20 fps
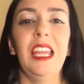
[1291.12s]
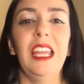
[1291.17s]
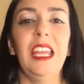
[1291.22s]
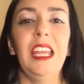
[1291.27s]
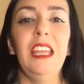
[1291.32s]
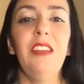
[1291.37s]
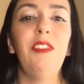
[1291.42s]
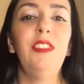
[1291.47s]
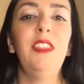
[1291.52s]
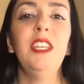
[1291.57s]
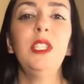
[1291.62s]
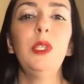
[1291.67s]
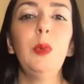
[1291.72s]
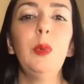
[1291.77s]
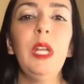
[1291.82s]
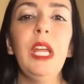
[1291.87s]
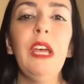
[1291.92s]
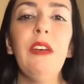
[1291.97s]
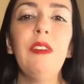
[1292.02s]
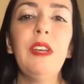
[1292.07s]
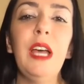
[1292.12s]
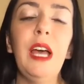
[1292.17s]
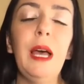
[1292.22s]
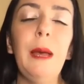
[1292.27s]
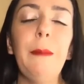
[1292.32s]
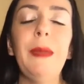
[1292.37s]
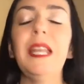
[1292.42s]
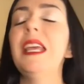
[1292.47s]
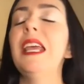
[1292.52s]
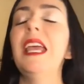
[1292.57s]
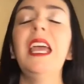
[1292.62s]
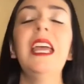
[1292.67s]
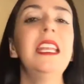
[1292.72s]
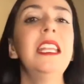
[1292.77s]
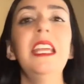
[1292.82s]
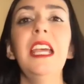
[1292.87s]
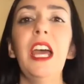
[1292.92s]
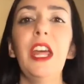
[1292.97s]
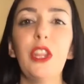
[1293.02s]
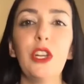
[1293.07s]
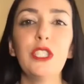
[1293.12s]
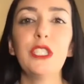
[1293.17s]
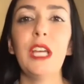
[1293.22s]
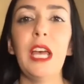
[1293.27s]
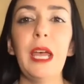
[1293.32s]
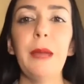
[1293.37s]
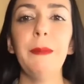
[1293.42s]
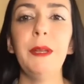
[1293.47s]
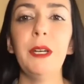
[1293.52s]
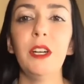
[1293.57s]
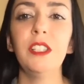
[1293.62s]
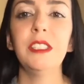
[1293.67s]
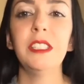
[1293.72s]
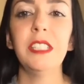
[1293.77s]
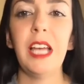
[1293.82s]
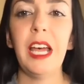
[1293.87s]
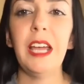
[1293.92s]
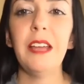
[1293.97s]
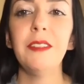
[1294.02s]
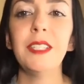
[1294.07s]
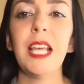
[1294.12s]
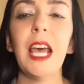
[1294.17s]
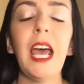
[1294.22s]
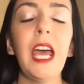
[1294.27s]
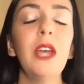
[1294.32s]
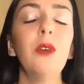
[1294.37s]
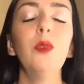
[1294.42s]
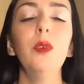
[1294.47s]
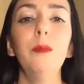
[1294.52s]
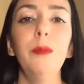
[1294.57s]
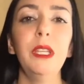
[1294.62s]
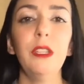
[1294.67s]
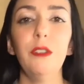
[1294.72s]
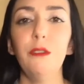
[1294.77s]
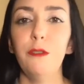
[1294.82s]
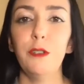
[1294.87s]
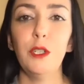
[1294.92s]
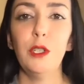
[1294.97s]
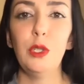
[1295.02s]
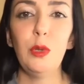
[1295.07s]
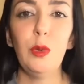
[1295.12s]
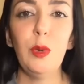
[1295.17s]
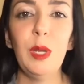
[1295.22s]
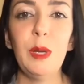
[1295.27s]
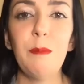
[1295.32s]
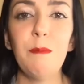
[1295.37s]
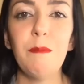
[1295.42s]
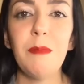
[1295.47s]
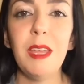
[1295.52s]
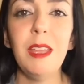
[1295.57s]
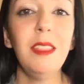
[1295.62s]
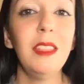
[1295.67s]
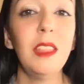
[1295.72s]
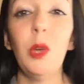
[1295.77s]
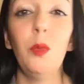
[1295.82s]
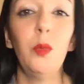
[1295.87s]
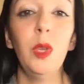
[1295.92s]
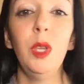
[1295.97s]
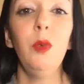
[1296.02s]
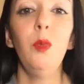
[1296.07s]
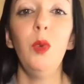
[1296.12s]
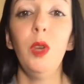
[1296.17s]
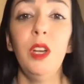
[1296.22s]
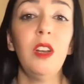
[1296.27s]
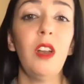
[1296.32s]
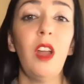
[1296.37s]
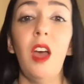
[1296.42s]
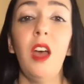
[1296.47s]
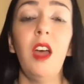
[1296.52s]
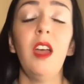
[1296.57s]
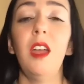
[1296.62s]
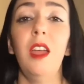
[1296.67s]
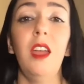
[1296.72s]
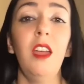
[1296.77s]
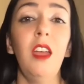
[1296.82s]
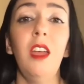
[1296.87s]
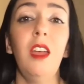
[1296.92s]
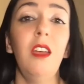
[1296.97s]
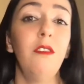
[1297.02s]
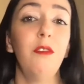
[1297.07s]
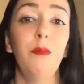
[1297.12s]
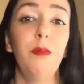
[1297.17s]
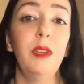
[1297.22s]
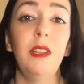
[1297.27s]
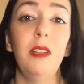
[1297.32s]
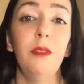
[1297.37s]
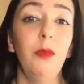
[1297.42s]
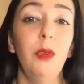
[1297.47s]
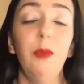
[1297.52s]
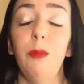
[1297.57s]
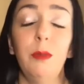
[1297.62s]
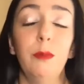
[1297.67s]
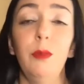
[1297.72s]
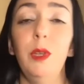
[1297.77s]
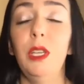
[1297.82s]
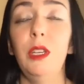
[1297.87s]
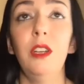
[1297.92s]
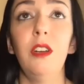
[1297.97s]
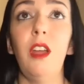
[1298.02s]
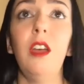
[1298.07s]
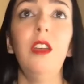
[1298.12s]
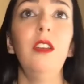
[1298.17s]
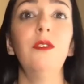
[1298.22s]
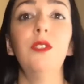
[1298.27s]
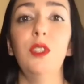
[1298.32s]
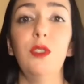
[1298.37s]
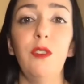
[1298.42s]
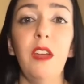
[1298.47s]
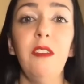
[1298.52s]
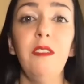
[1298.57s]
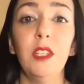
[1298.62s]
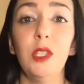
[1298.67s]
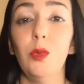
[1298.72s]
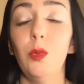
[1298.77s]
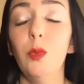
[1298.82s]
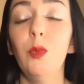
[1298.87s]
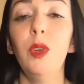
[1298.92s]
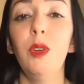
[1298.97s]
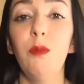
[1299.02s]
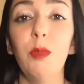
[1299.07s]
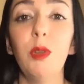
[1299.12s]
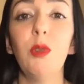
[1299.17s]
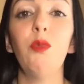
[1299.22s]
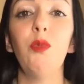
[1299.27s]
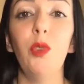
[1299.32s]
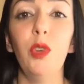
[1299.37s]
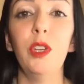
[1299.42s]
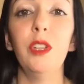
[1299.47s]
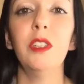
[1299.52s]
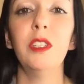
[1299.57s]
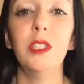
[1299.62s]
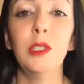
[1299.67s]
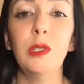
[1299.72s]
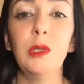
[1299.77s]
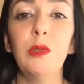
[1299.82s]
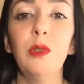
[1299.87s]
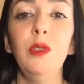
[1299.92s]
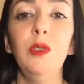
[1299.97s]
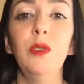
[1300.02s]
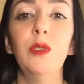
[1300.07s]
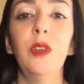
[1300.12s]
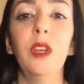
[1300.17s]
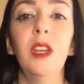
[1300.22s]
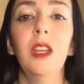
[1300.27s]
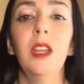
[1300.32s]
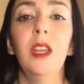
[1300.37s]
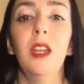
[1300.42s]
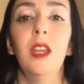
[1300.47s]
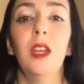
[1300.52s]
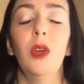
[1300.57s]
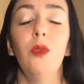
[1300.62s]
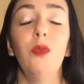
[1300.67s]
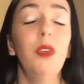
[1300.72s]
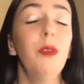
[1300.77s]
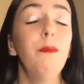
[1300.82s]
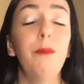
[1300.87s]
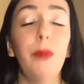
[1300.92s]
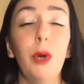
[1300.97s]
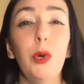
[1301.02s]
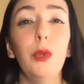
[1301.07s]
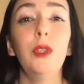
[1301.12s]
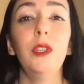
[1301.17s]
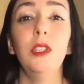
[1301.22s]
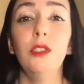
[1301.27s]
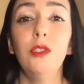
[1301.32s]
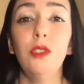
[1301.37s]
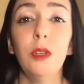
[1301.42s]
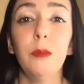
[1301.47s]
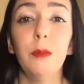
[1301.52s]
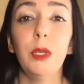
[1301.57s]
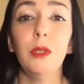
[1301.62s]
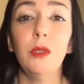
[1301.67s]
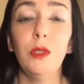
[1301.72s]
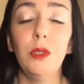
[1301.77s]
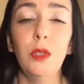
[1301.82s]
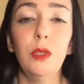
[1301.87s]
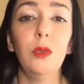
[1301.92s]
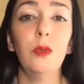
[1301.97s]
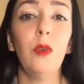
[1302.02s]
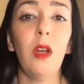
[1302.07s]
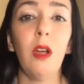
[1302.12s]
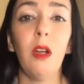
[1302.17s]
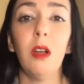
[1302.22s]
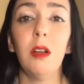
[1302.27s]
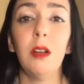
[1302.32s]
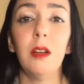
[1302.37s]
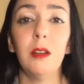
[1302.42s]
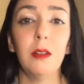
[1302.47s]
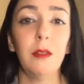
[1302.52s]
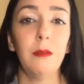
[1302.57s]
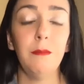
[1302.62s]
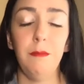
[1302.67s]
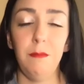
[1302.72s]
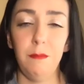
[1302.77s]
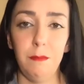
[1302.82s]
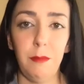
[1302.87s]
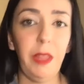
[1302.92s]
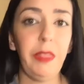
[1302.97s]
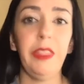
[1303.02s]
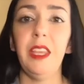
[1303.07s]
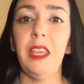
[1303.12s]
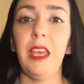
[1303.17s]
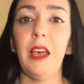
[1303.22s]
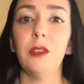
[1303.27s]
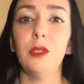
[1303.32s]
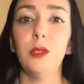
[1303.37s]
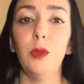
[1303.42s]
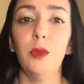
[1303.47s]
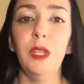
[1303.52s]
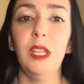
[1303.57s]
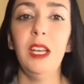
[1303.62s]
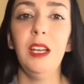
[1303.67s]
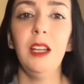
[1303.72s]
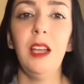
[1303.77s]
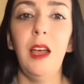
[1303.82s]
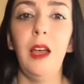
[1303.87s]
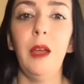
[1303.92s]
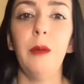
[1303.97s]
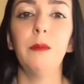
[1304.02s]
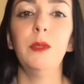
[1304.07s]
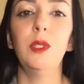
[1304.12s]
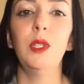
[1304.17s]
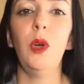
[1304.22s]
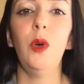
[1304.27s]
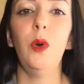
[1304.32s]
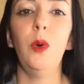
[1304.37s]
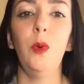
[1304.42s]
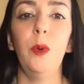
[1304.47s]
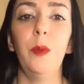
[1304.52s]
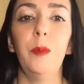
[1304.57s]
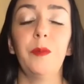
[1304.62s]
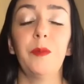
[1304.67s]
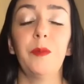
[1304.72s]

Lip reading: if this would have come at any other time in our lives, I will be the first to admit that we would not have been, we could not have survived this. We would have been royally screwed. We both contribute to our monthly household income. So